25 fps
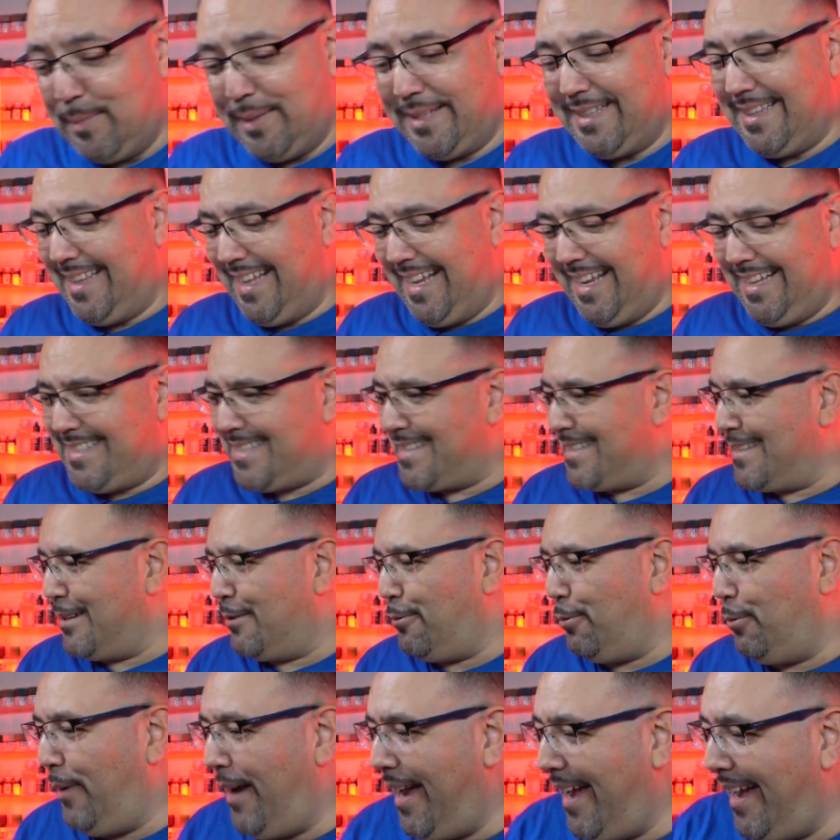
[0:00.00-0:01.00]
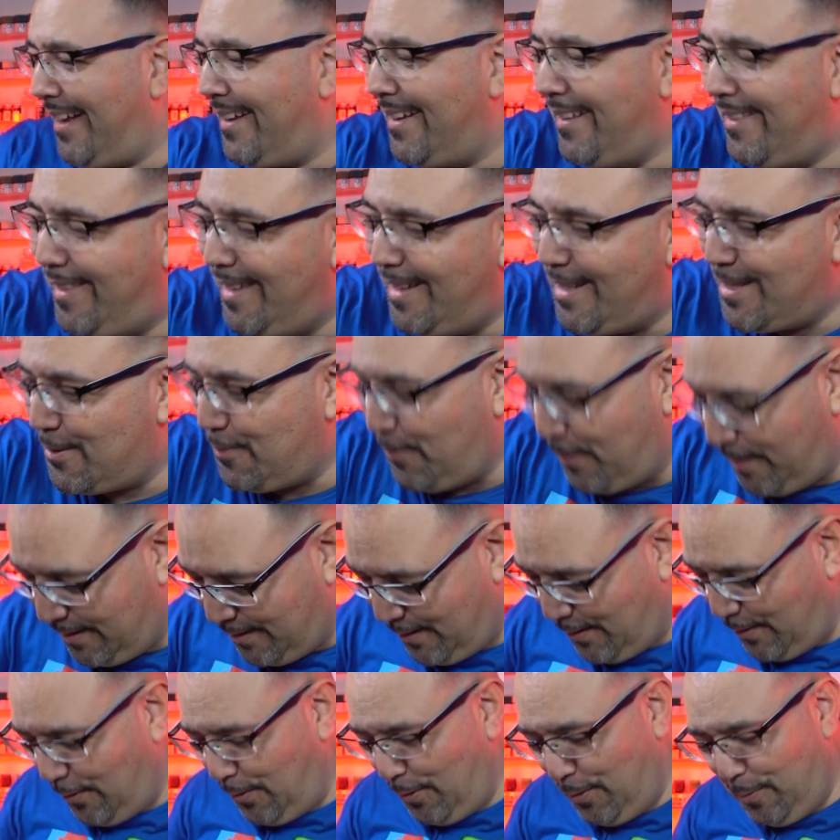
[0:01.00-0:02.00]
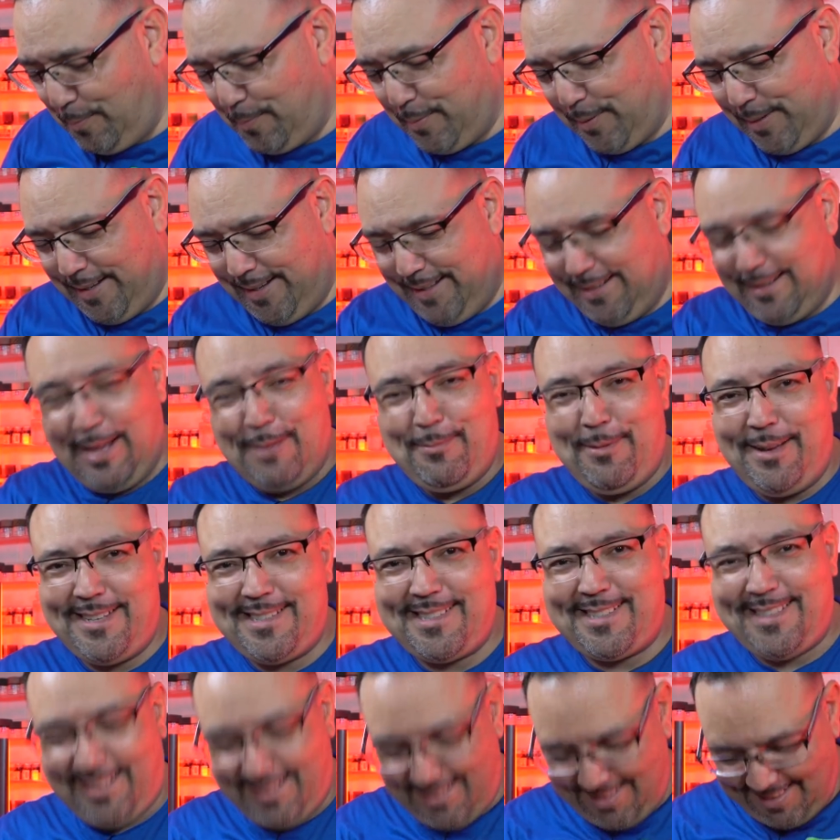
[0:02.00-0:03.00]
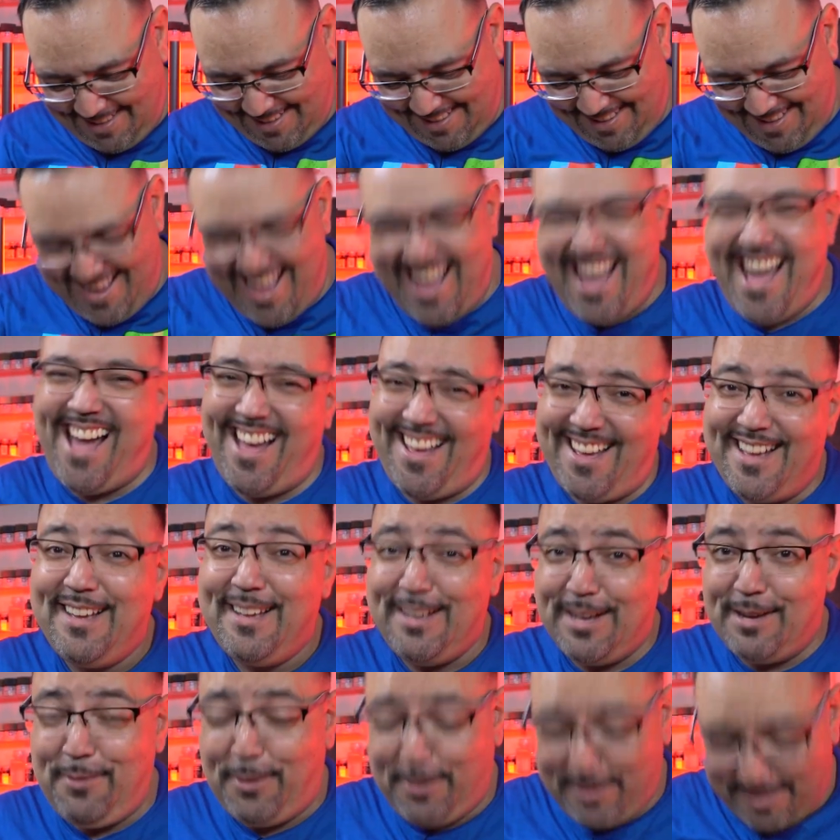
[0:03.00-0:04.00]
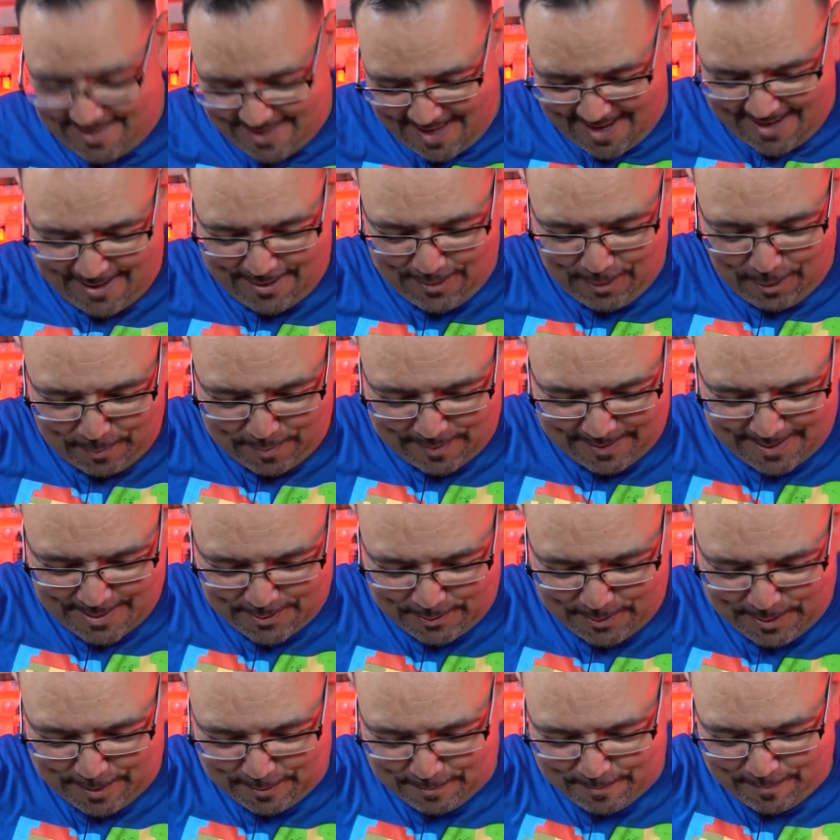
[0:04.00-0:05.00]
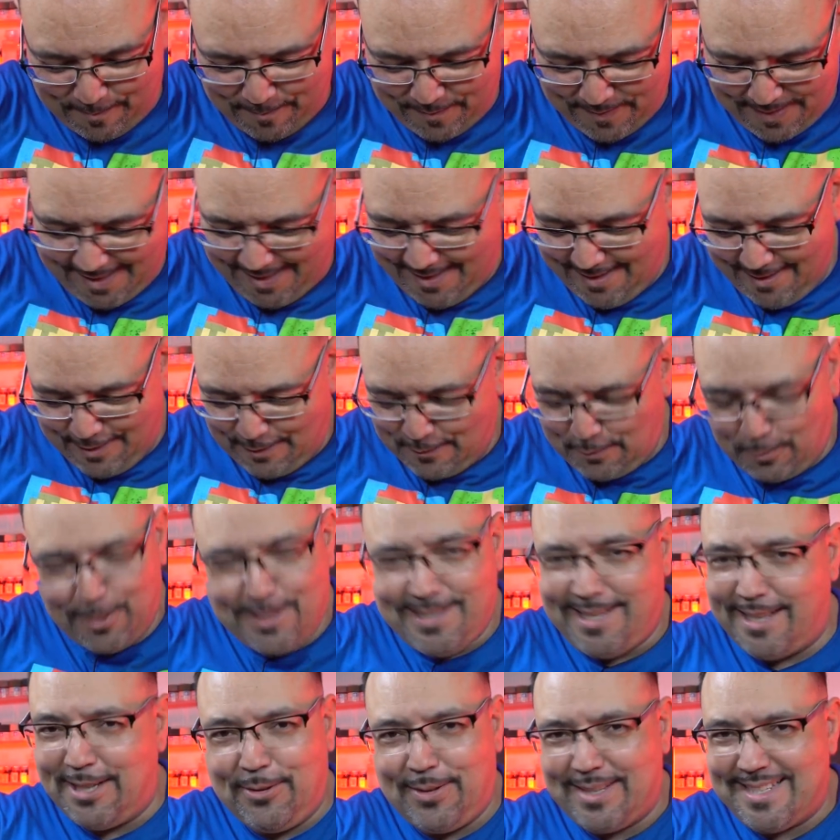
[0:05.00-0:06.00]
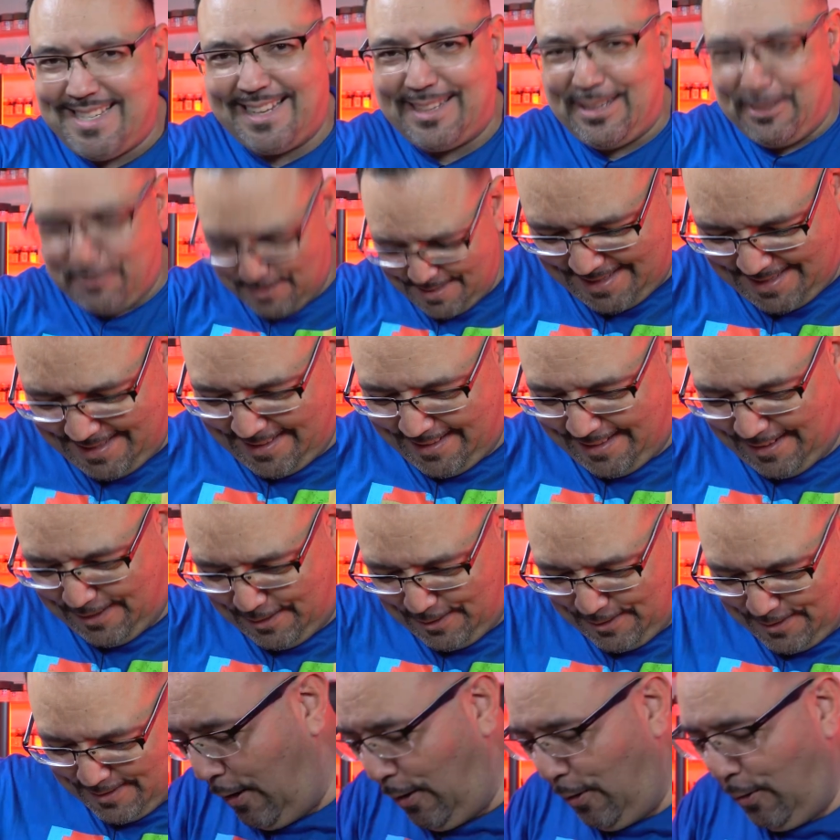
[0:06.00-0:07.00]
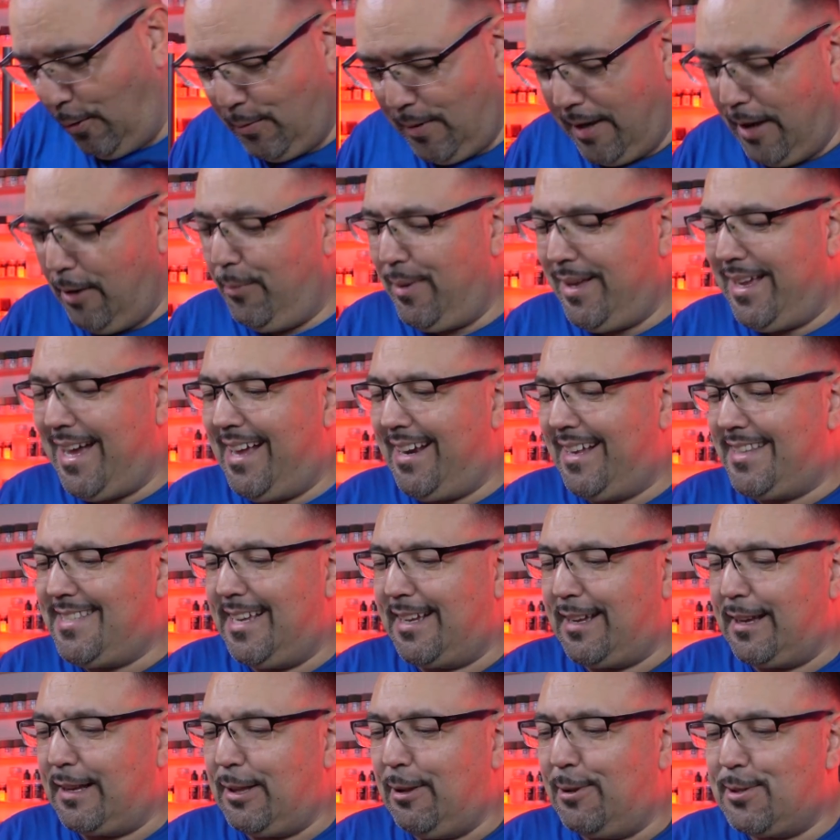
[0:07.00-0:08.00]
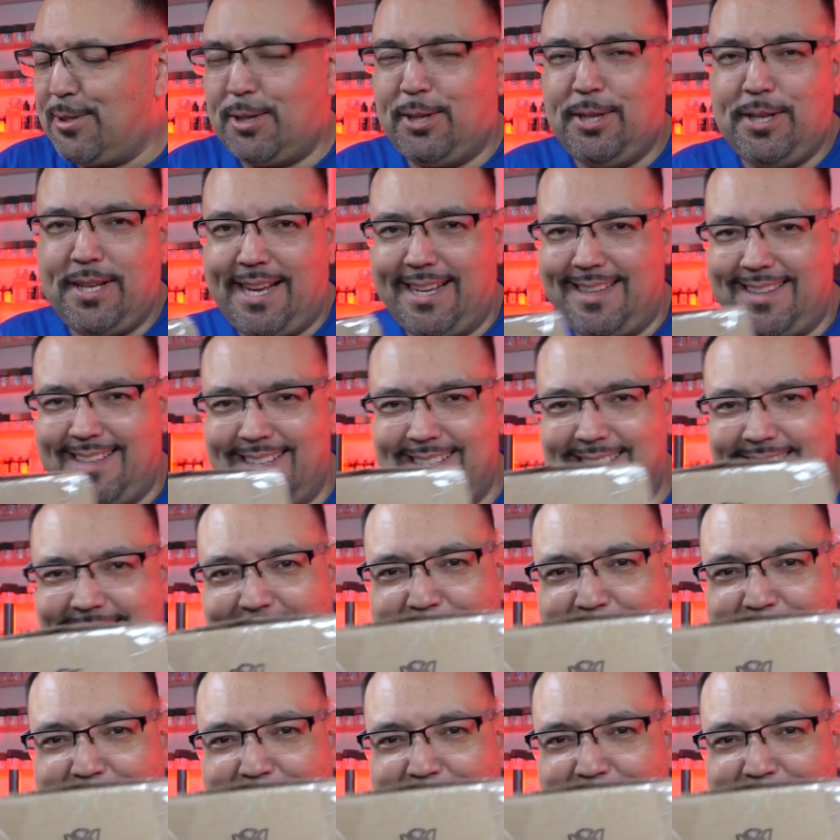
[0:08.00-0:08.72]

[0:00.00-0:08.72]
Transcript: But let's crack this one open. I'm actually, I'm very excited to open this one up. Of course, I know exactly in here. Oh, and we got to take a closer look at this